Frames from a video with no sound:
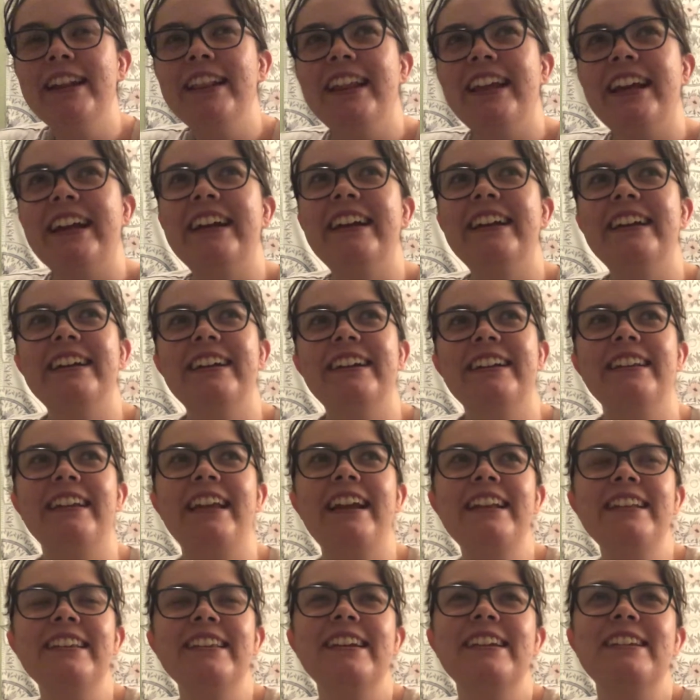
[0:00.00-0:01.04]
like
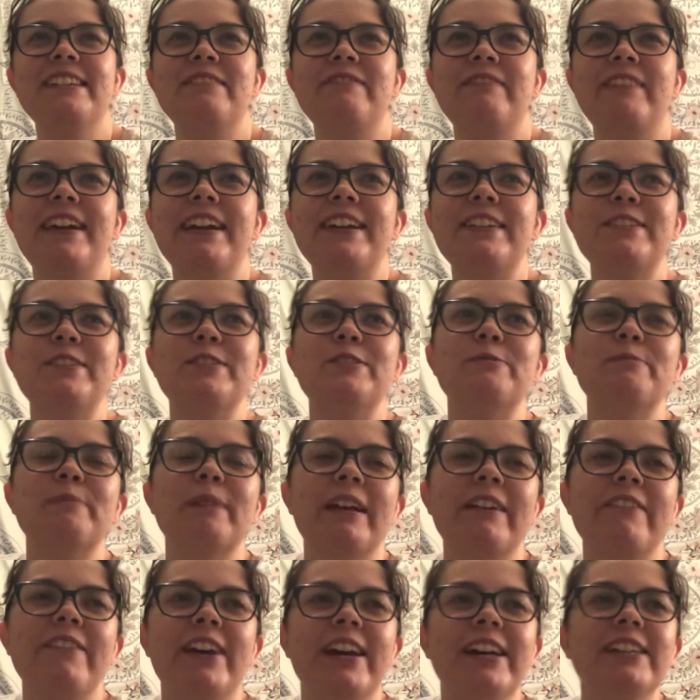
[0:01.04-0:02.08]
that's like the main two but
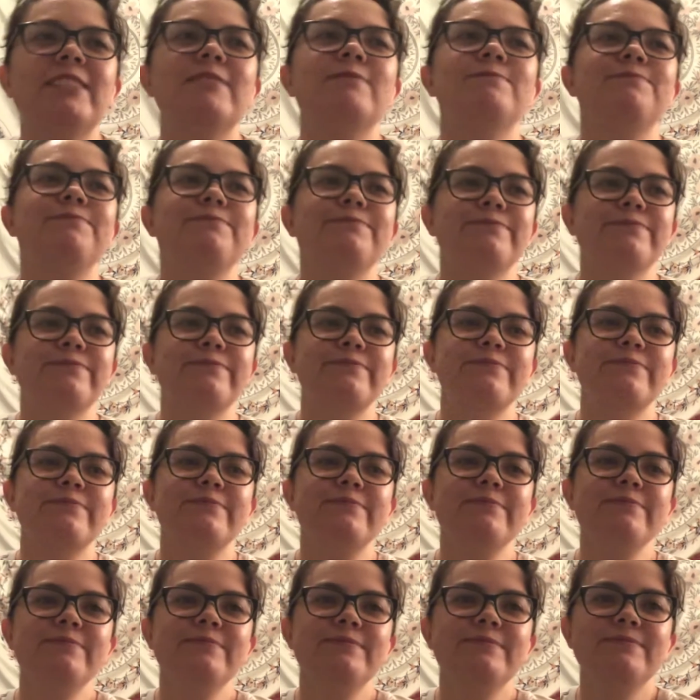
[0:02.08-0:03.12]
I've had
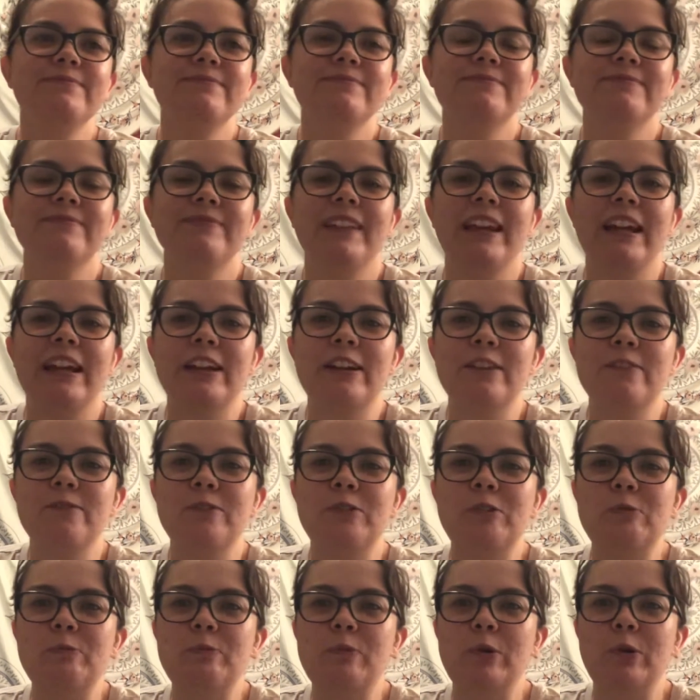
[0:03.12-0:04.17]
like a
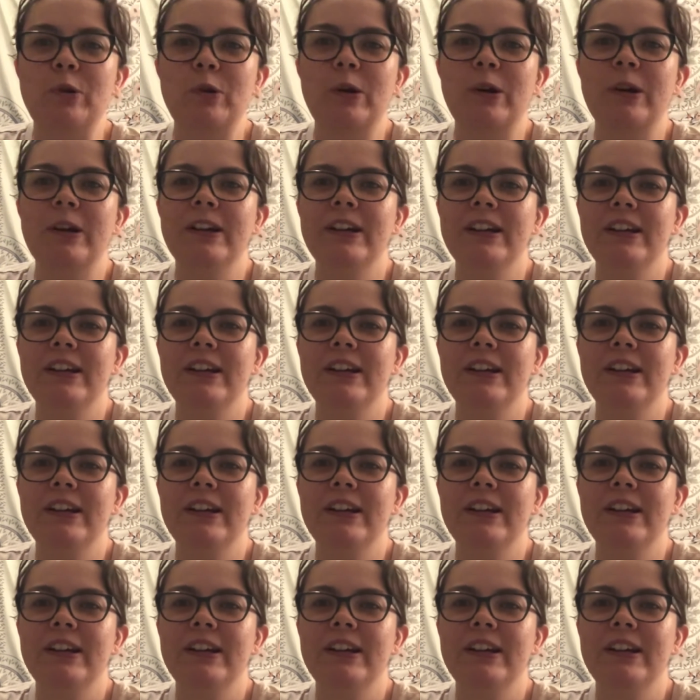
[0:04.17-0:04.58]
few more